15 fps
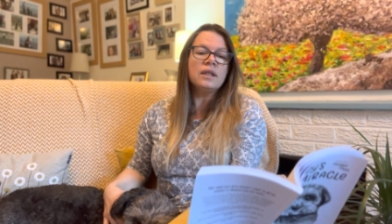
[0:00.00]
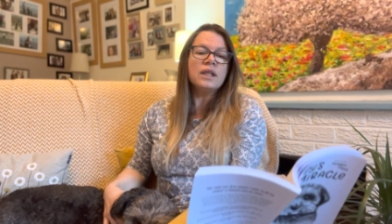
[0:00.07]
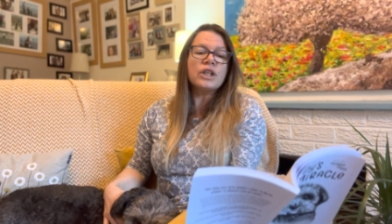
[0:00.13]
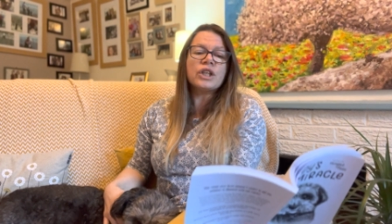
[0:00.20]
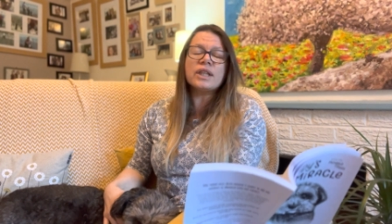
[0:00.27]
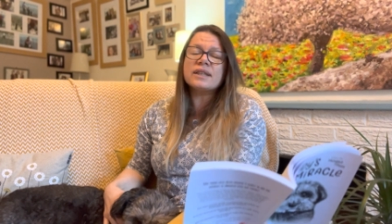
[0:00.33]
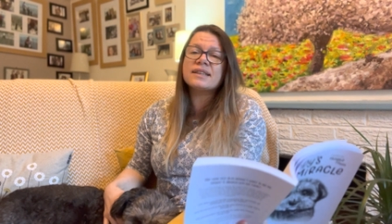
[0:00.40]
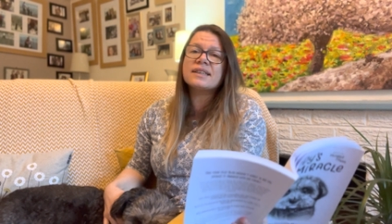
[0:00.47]

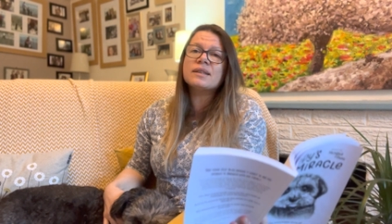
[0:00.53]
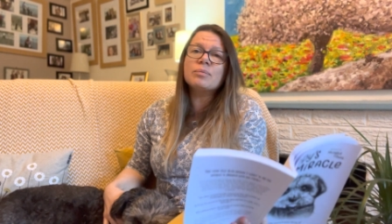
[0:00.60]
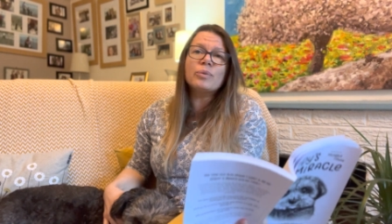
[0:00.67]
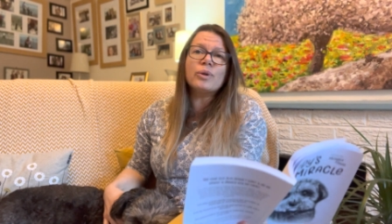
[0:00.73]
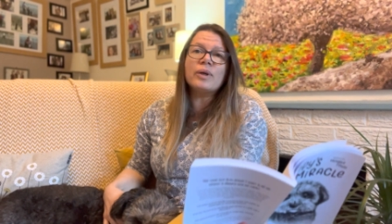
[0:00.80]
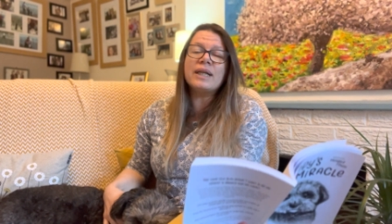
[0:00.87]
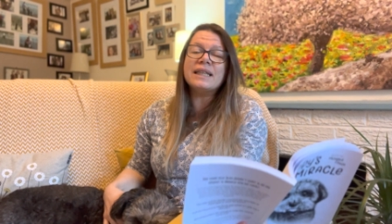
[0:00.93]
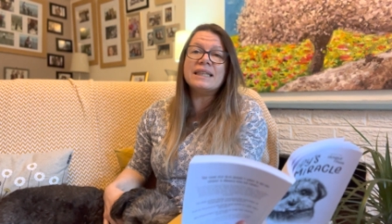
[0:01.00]
She's
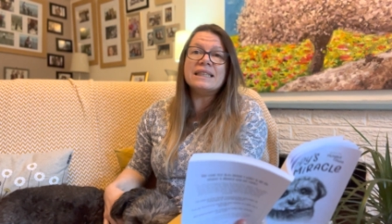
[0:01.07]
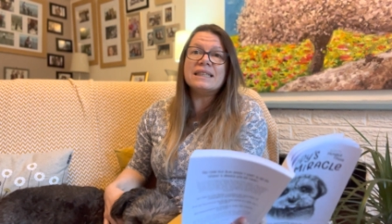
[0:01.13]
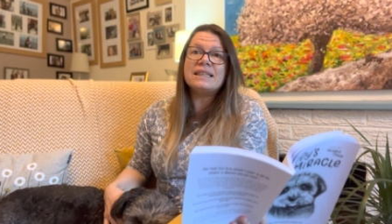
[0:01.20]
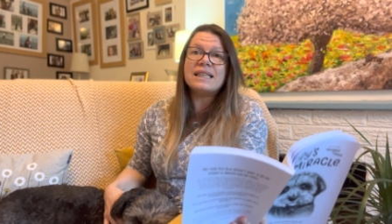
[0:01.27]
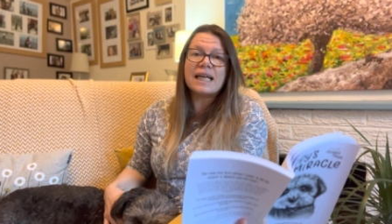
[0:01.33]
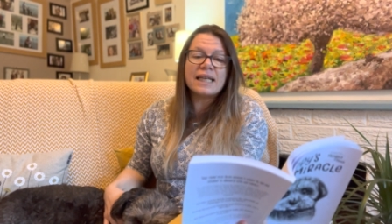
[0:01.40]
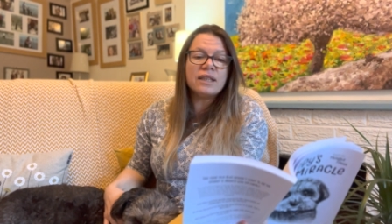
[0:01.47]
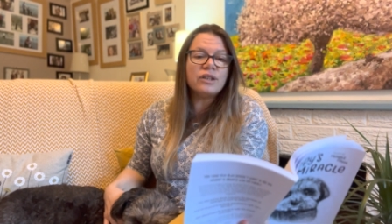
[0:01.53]
small and in
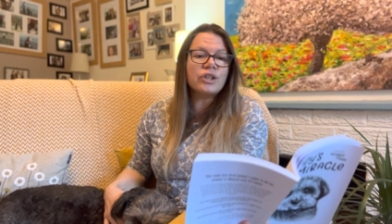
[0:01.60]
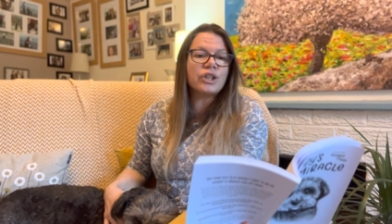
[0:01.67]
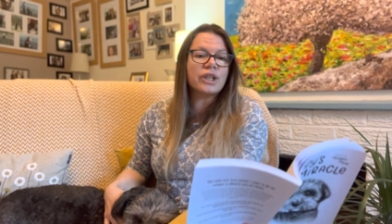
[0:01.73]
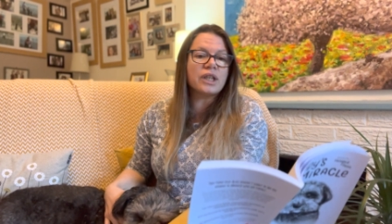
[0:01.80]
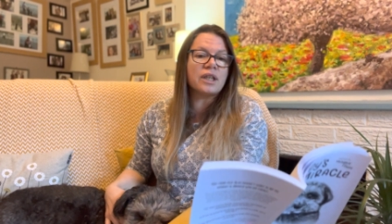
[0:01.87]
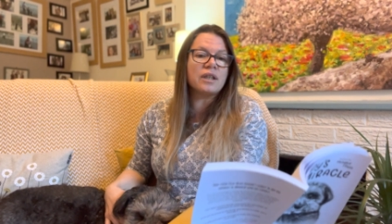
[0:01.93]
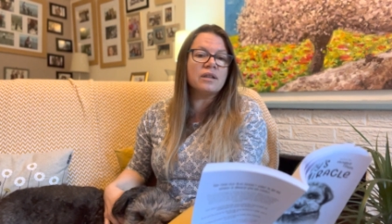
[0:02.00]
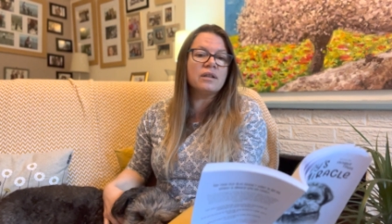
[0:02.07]

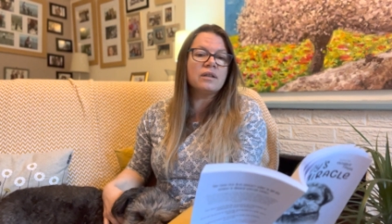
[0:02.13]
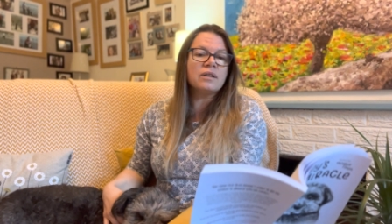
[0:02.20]
danger.